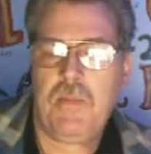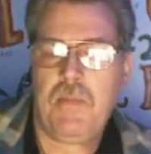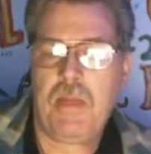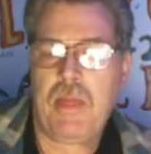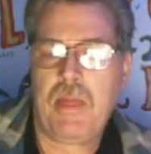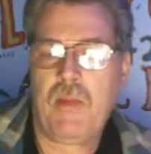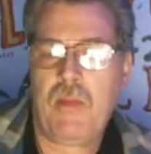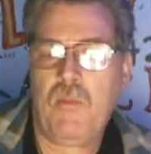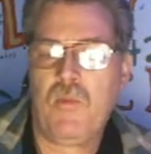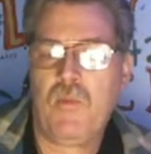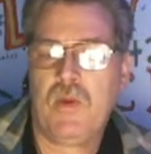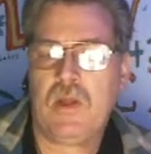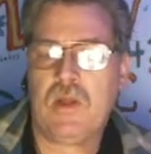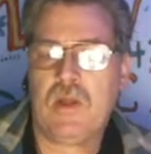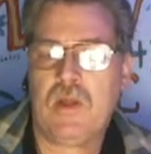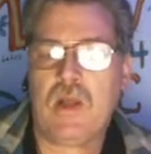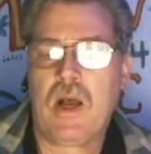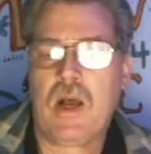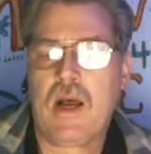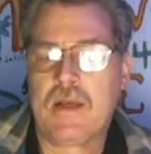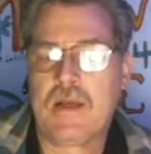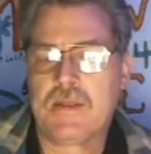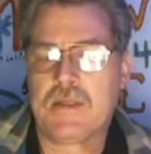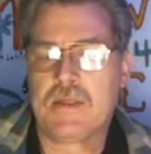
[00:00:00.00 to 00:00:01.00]
we
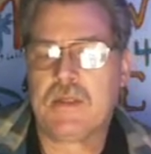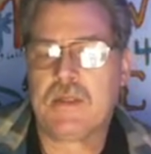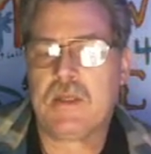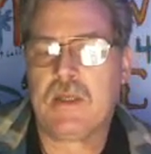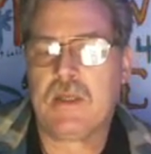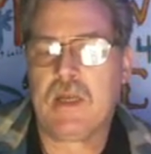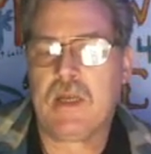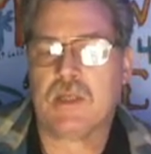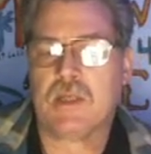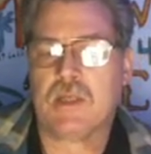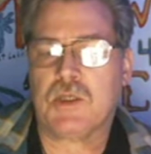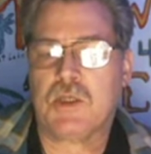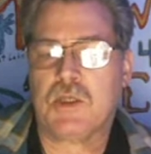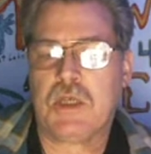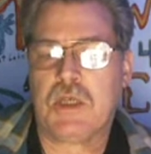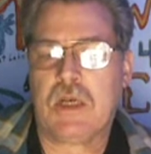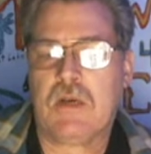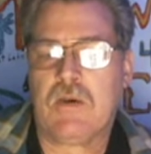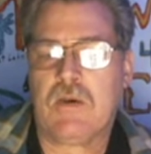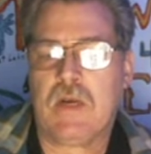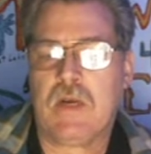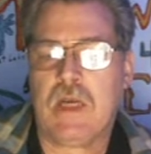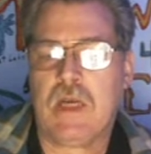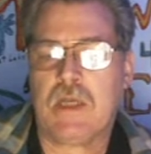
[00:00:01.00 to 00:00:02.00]
lost the Next
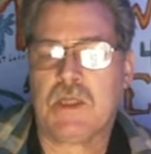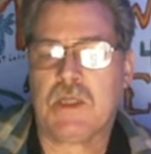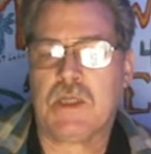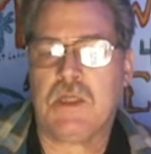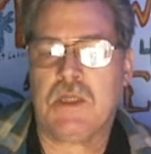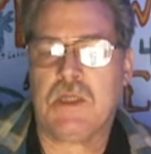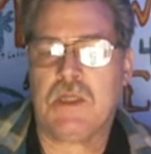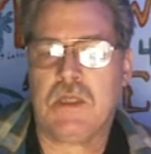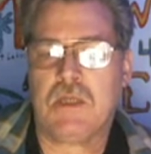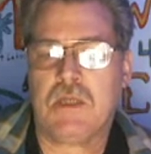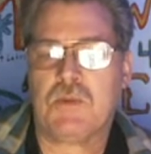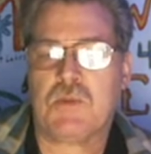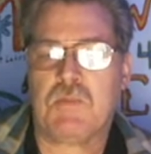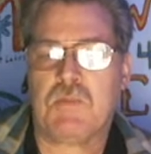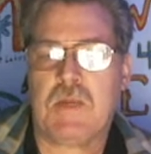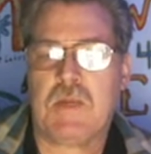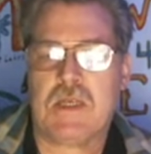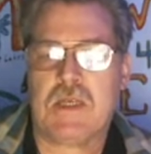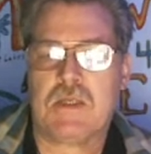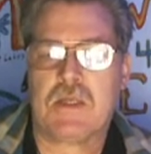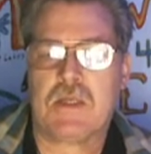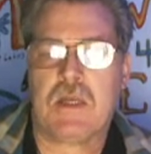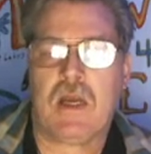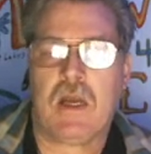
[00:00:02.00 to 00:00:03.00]
Generation, Deep
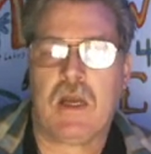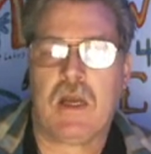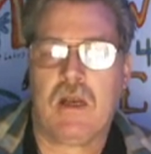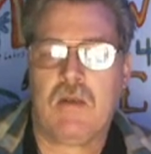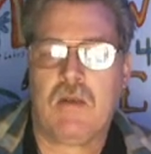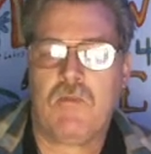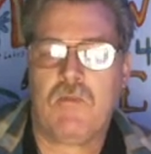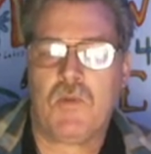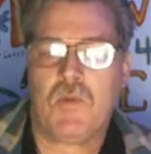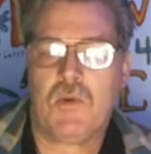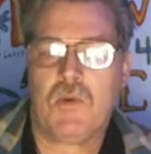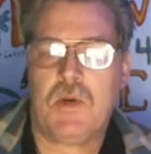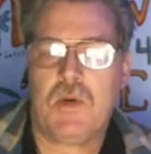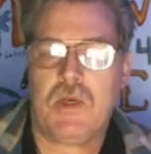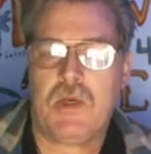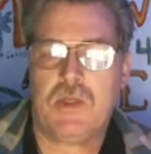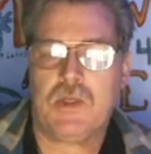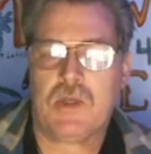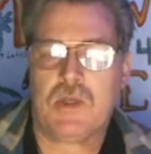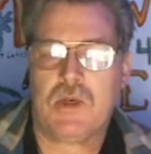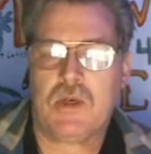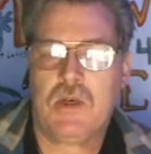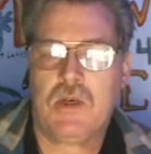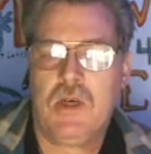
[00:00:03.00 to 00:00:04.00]
Space Nine, and
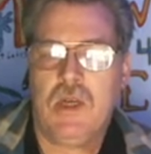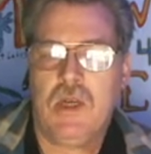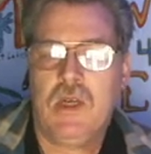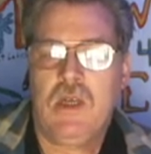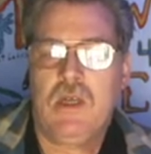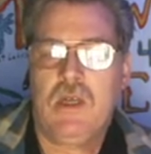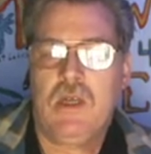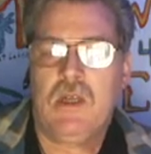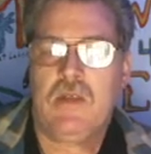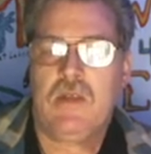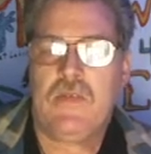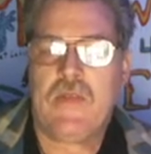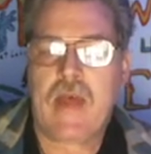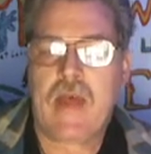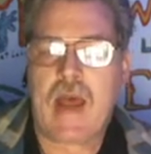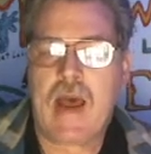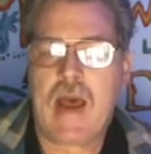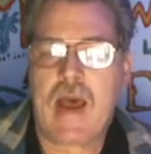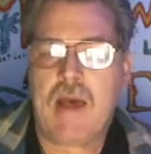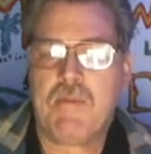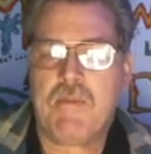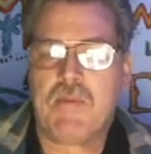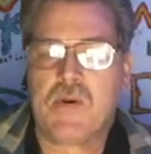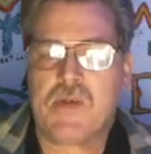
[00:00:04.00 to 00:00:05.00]
Voyager.
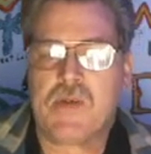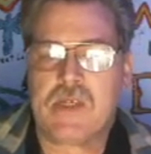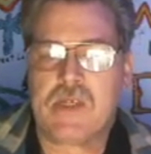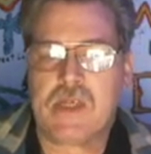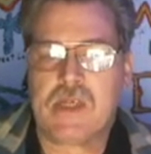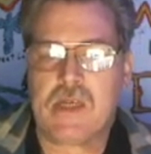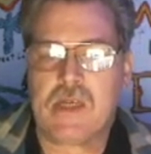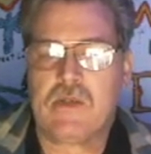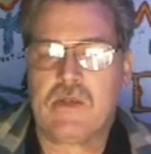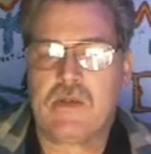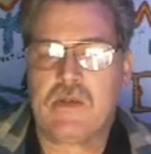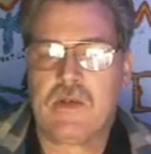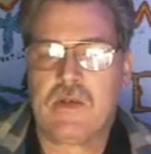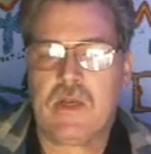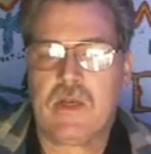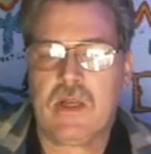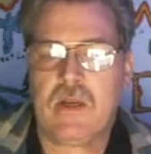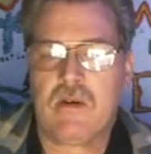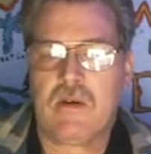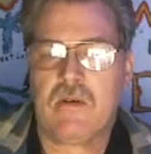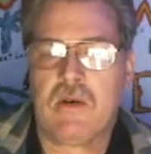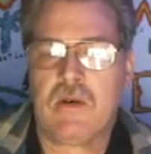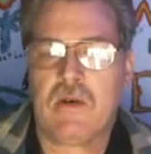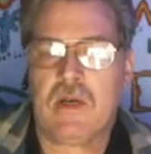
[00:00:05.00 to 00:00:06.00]
That particular
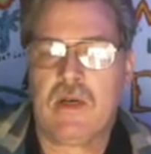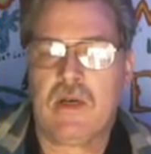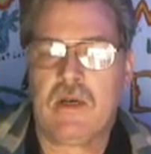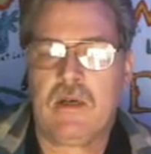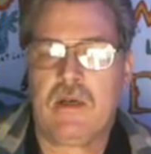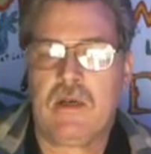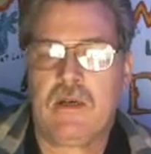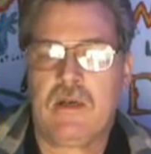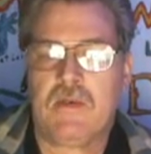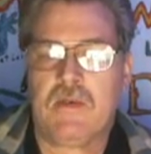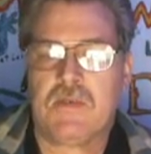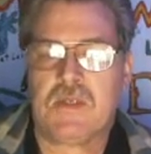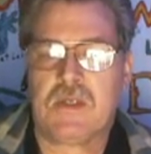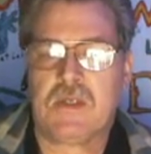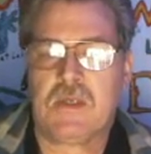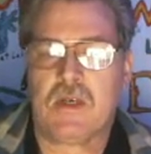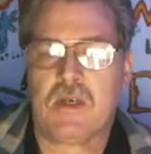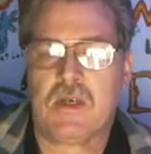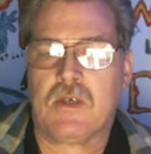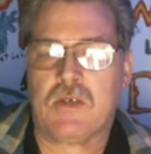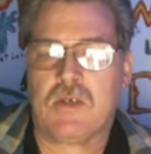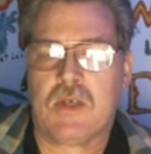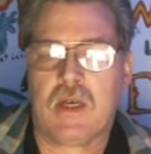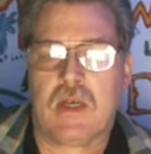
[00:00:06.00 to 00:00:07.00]
era of
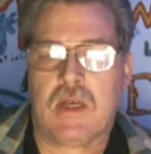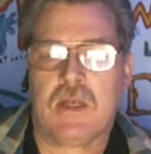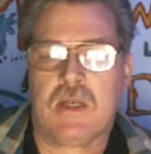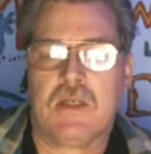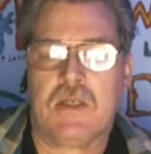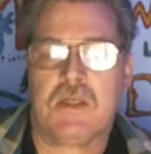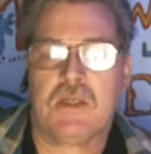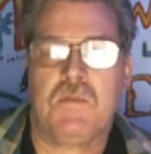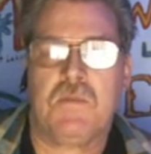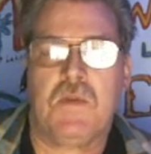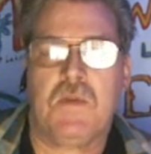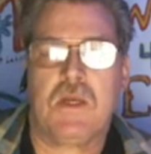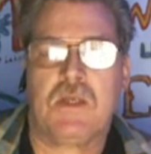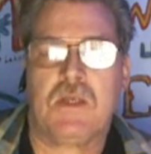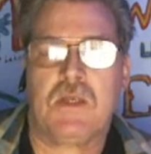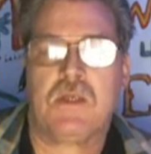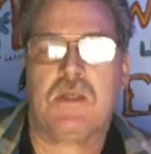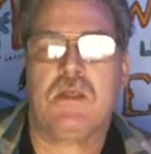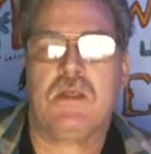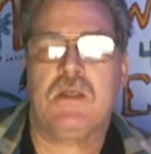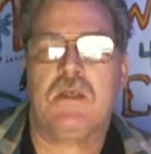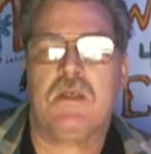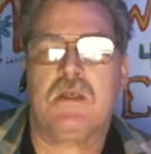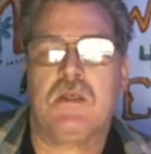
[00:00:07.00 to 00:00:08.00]
Star Trek,
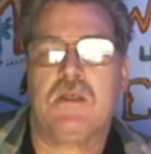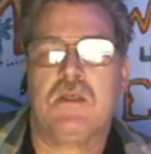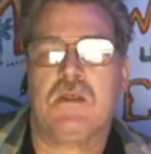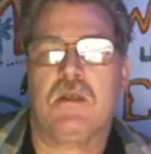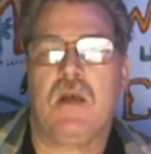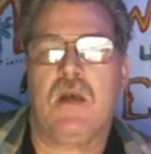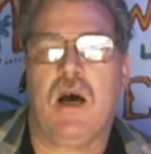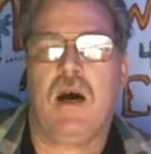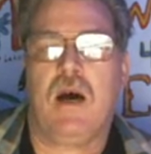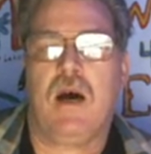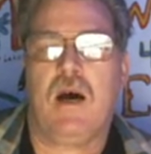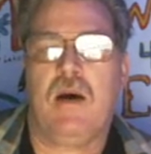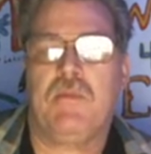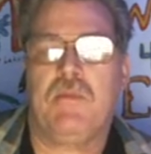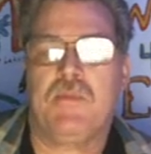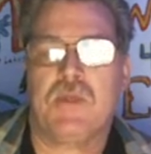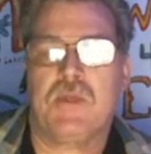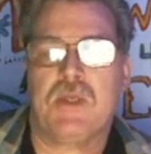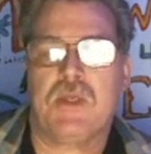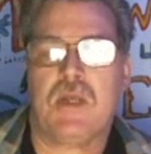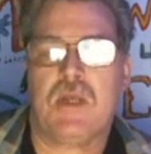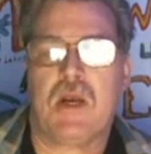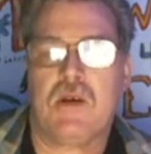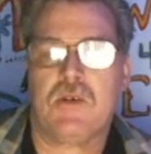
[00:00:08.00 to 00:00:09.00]
especially
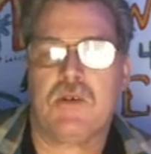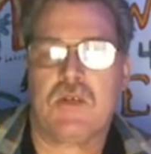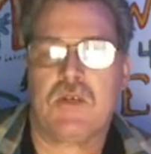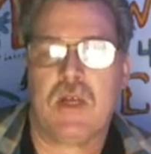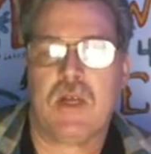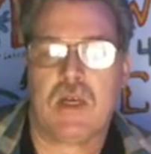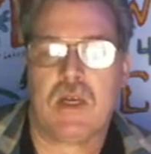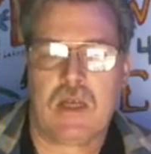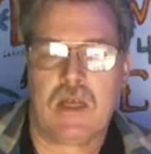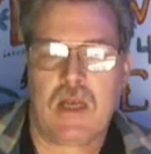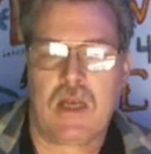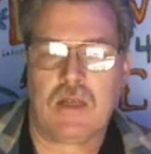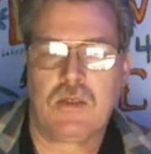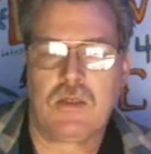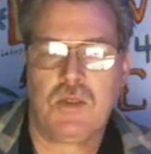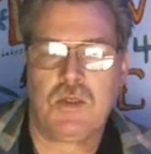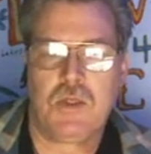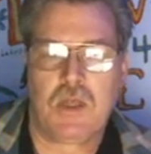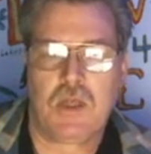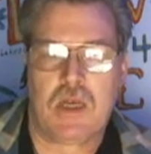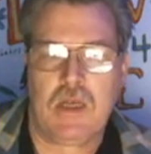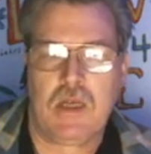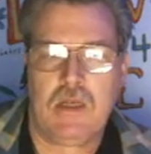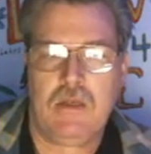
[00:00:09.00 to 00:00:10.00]
Star Trek Next
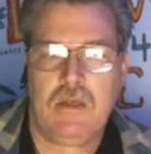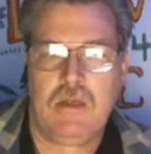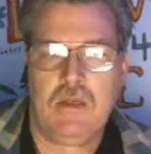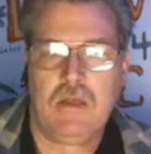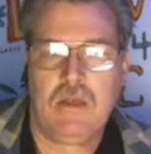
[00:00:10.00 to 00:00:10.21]
Gen,